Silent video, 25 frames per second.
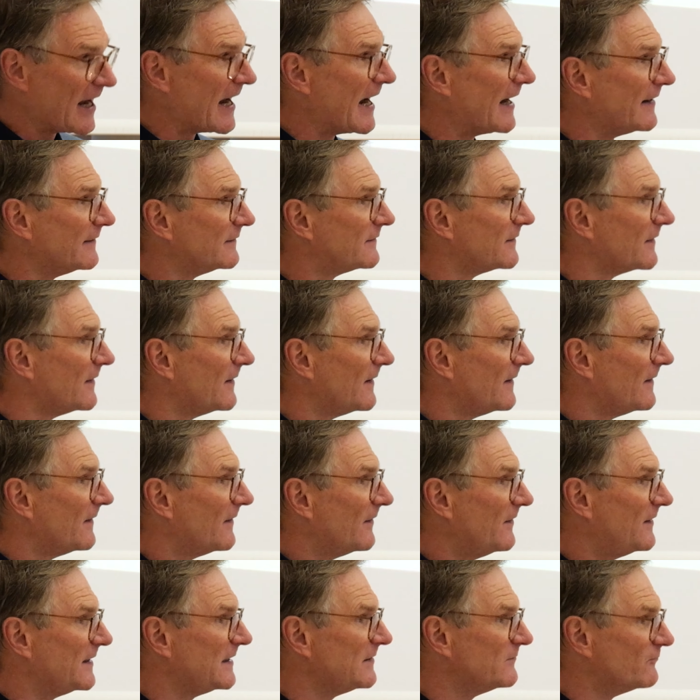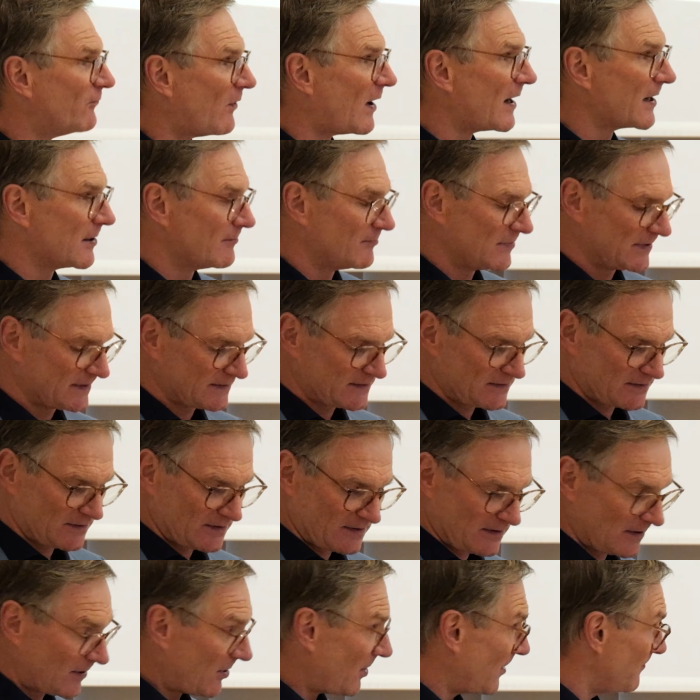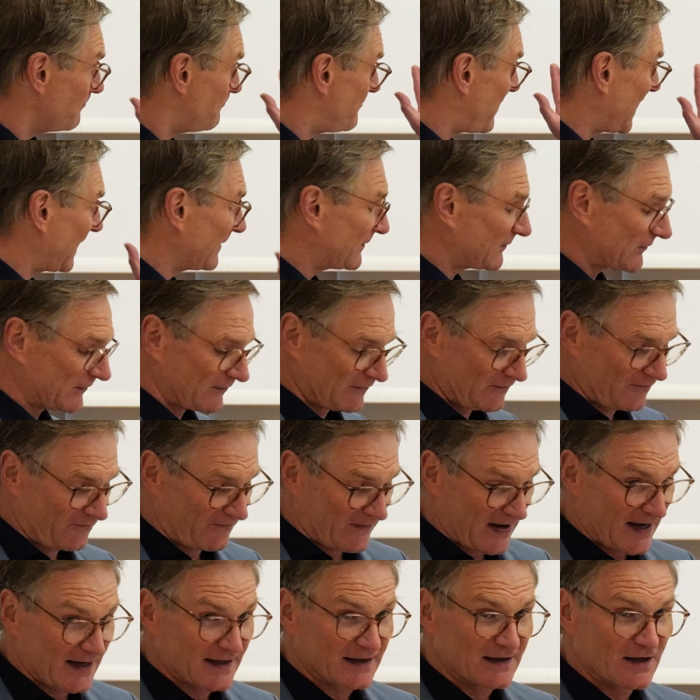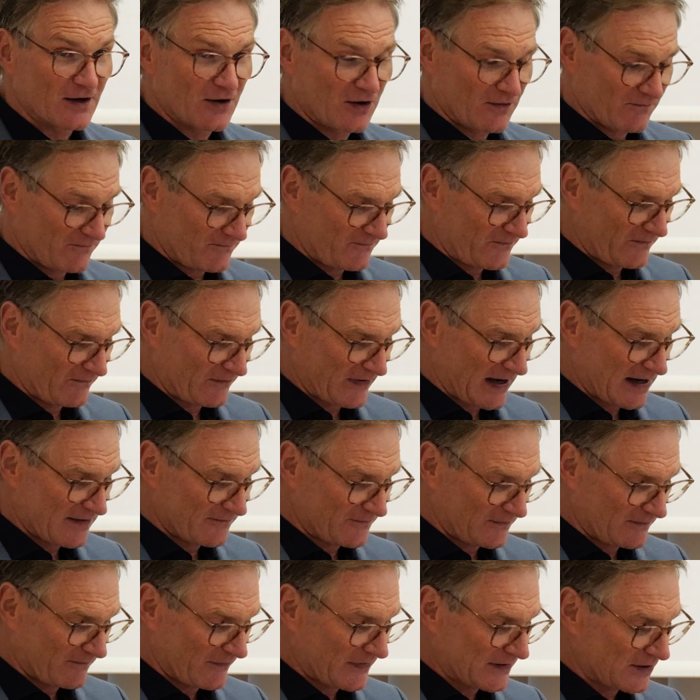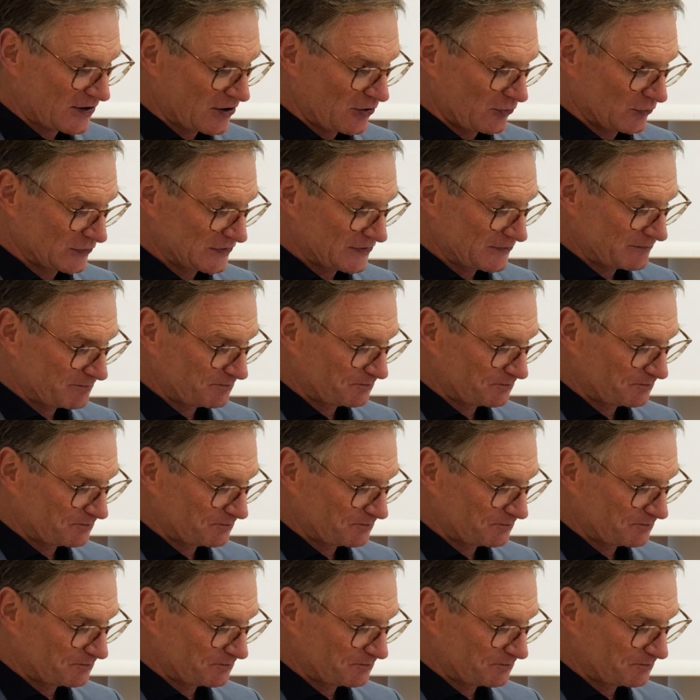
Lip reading: and the environment, on page 5 of the code.